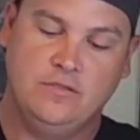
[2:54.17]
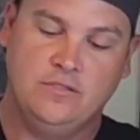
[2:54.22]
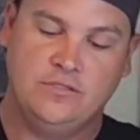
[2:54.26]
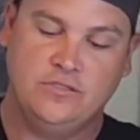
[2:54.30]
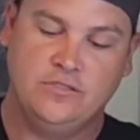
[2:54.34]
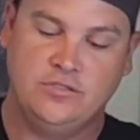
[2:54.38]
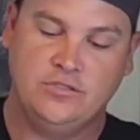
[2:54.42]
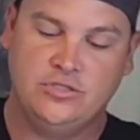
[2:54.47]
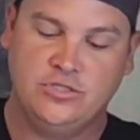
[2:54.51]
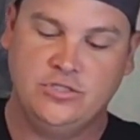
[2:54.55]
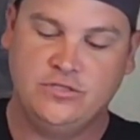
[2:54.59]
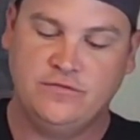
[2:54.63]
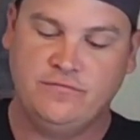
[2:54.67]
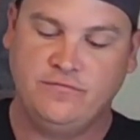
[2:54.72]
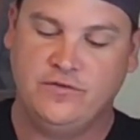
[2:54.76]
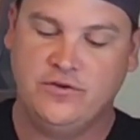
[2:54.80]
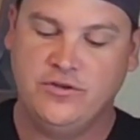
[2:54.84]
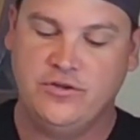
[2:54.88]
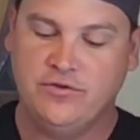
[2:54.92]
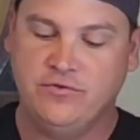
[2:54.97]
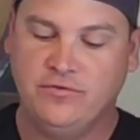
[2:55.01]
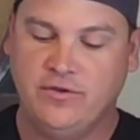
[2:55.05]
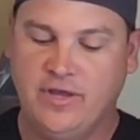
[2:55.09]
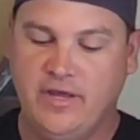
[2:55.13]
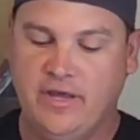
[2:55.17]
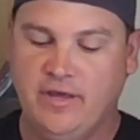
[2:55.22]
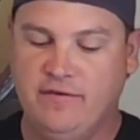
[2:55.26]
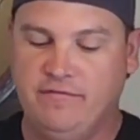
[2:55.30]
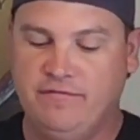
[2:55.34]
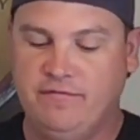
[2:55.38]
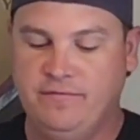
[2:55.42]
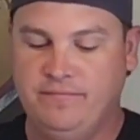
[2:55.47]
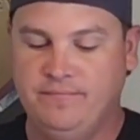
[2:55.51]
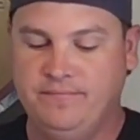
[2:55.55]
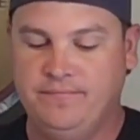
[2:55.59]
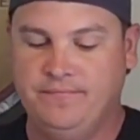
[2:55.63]
This is just for you,
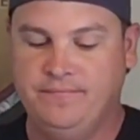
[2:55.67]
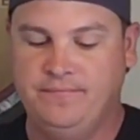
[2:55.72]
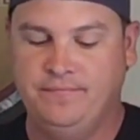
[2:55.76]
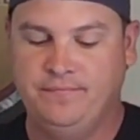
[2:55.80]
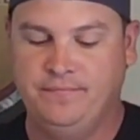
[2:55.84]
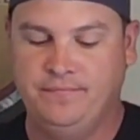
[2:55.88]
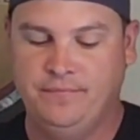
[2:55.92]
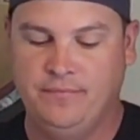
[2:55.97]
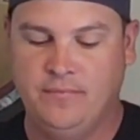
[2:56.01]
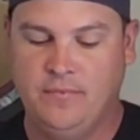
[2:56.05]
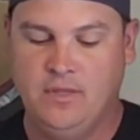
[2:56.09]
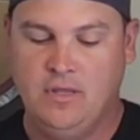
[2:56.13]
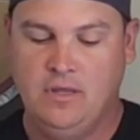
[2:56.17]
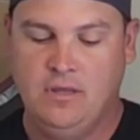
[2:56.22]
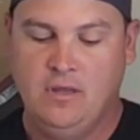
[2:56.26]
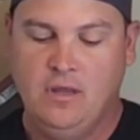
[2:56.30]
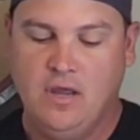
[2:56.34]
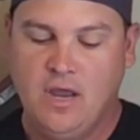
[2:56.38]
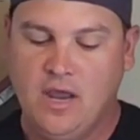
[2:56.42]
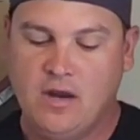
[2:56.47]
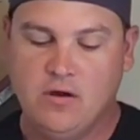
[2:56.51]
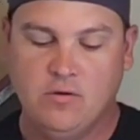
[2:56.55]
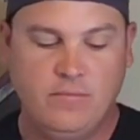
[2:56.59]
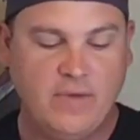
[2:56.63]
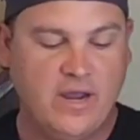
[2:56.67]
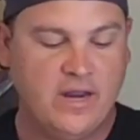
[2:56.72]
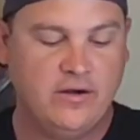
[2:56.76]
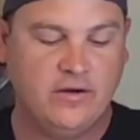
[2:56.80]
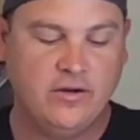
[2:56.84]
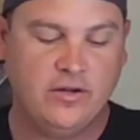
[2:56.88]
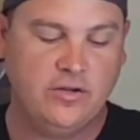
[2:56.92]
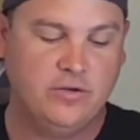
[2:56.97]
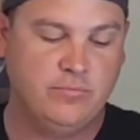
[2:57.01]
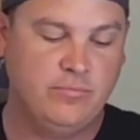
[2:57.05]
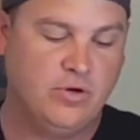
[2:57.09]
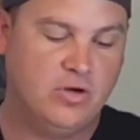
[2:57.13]
Kev. I don't
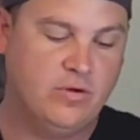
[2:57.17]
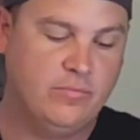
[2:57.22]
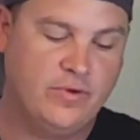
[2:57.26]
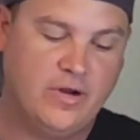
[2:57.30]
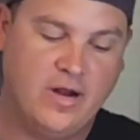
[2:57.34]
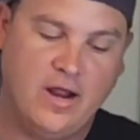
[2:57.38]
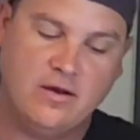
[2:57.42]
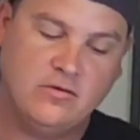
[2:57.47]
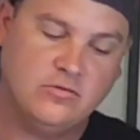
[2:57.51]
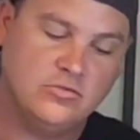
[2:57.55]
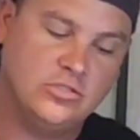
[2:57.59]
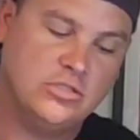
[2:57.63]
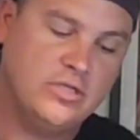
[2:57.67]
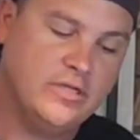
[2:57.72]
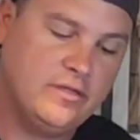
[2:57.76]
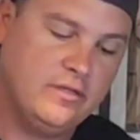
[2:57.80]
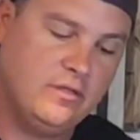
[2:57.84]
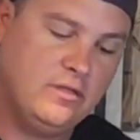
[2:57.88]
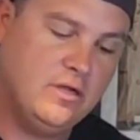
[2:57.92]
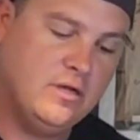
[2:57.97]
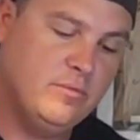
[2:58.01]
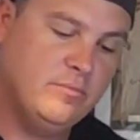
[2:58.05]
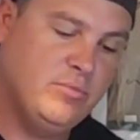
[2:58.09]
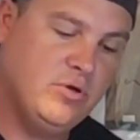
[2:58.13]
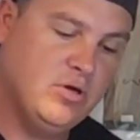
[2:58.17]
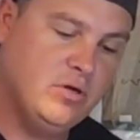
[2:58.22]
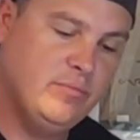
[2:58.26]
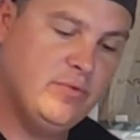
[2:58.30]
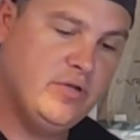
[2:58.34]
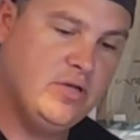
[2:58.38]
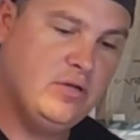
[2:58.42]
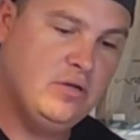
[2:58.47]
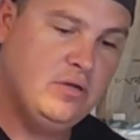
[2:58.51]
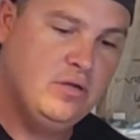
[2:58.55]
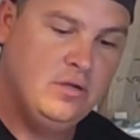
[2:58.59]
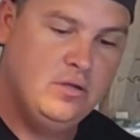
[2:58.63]
mind a good bourbon. I don't drink a lot of
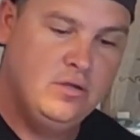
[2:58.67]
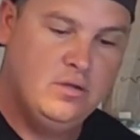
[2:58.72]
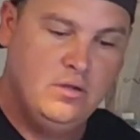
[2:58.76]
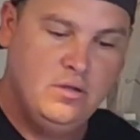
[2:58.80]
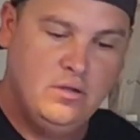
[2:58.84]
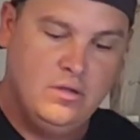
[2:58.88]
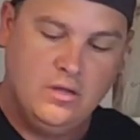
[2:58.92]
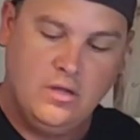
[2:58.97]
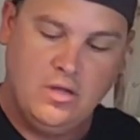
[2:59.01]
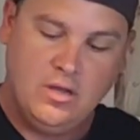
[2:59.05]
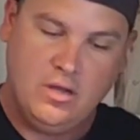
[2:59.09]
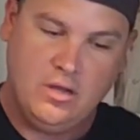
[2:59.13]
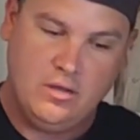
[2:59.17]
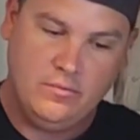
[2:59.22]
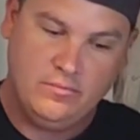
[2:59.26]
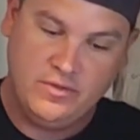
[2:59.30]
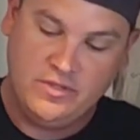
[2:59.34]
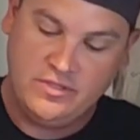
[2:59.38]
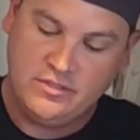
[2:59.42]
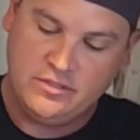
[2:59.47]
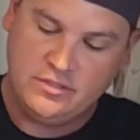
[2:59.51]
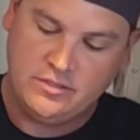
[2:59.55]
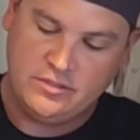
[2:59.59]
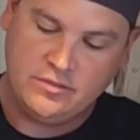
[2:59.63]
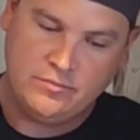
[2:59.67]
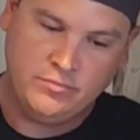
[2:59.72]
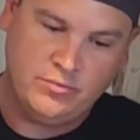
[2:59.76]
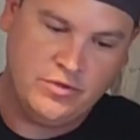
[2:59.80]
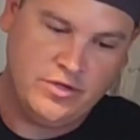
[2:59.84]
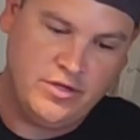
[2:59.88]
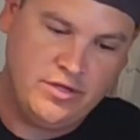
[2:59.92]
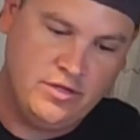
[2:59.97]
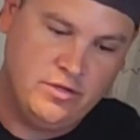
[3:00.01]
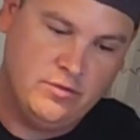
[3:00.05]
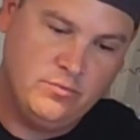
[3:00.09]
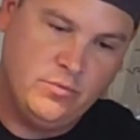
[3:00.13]
bourbon, uh, but this is a
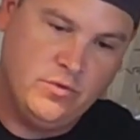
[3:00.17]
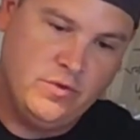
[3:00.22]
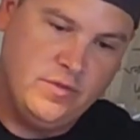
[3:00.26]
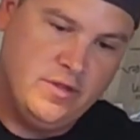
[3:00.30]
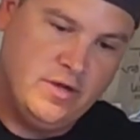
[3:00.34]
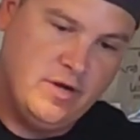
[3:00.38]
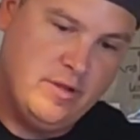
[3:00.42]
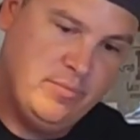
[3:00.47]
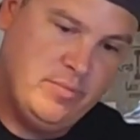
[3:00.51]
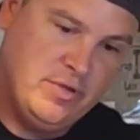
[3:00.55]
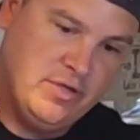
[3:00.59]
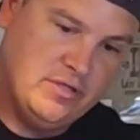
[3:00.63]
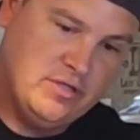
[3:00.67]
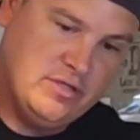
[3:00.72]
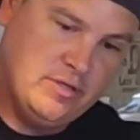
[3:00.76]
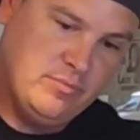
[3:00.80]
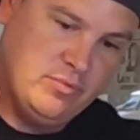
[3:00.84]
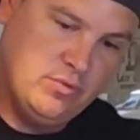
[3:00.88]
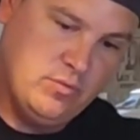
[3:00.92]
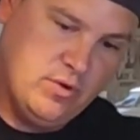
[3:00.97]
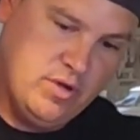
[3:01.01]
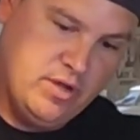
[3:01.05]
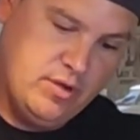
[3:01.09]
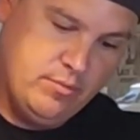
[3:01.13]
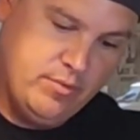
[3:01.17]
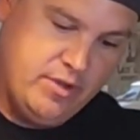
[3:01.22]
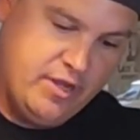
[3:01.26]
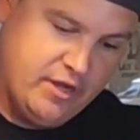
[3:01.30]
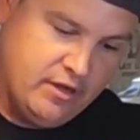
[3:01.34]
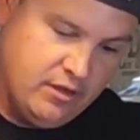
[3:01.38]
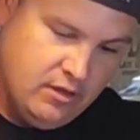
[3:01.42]
pretty good one that I picked up a while